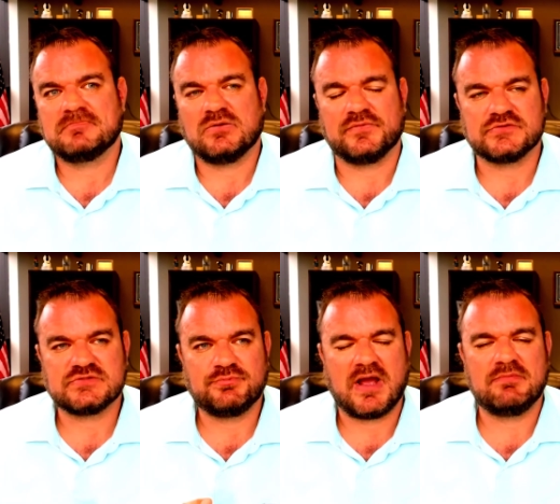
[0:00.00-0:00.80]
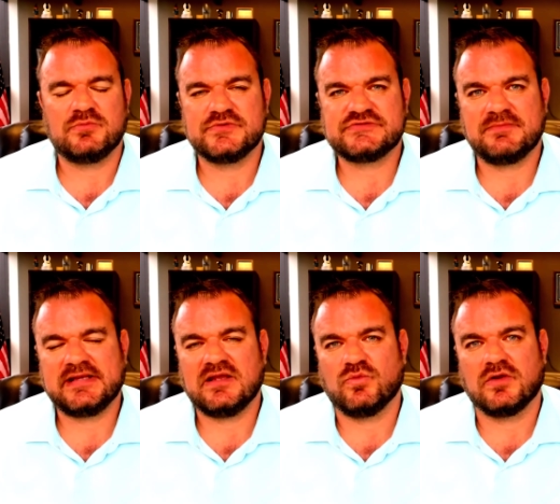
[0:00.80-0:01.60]
When there's a problem with
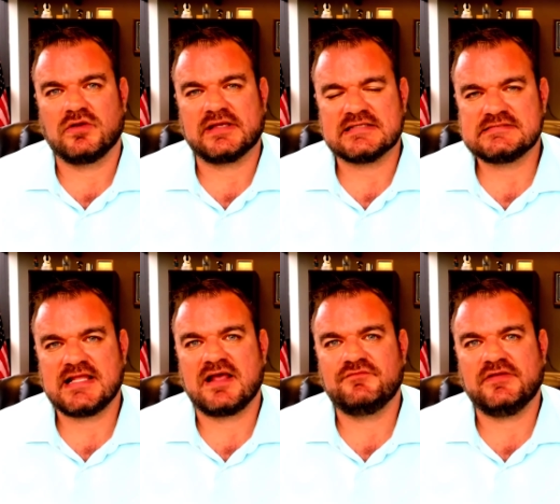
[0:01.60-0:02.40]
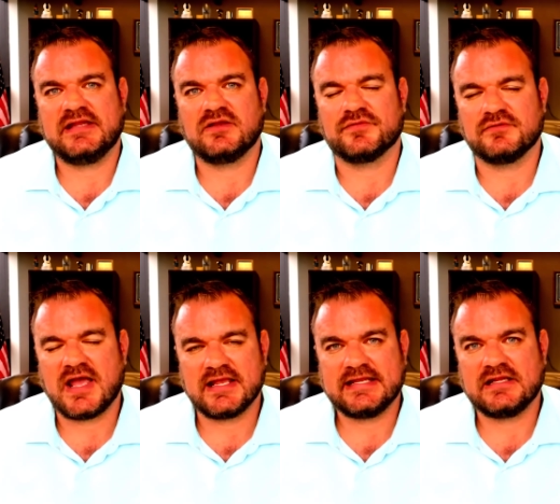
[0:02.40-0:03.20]
somebody at work and it's not fitting, or they're
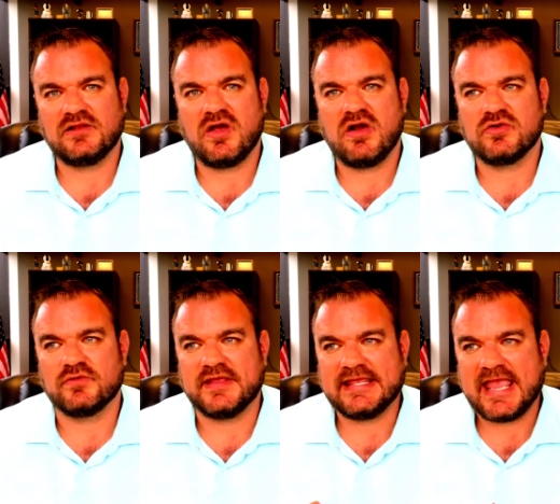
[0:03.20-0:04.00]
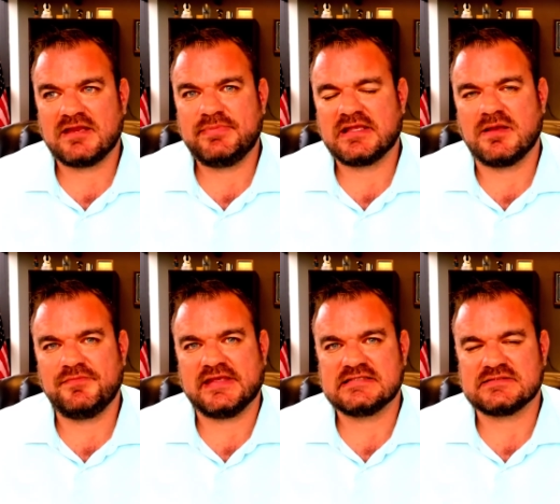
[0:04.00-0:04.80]
not getting along, or they can't pick up
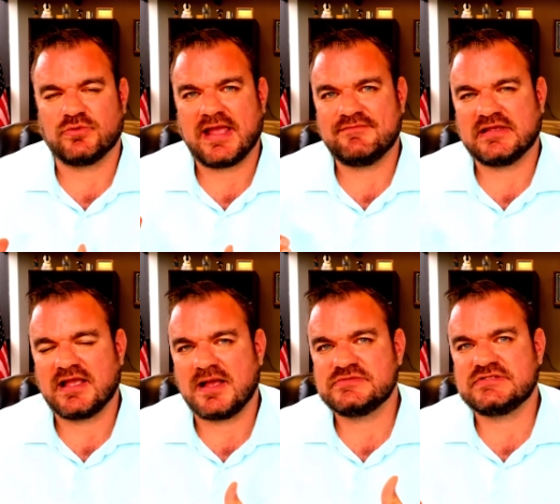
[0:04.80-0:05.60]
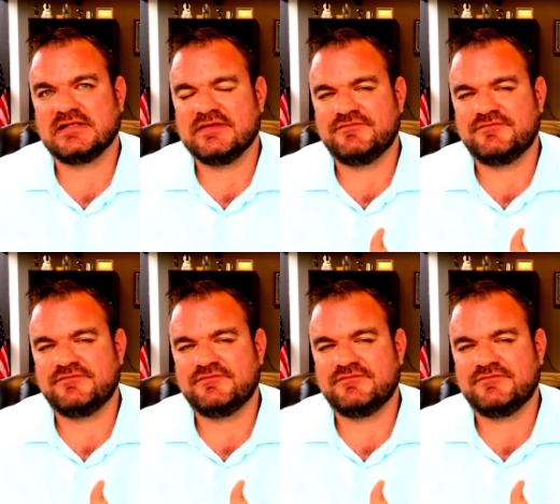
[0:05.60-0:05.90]
things, and we're having constantly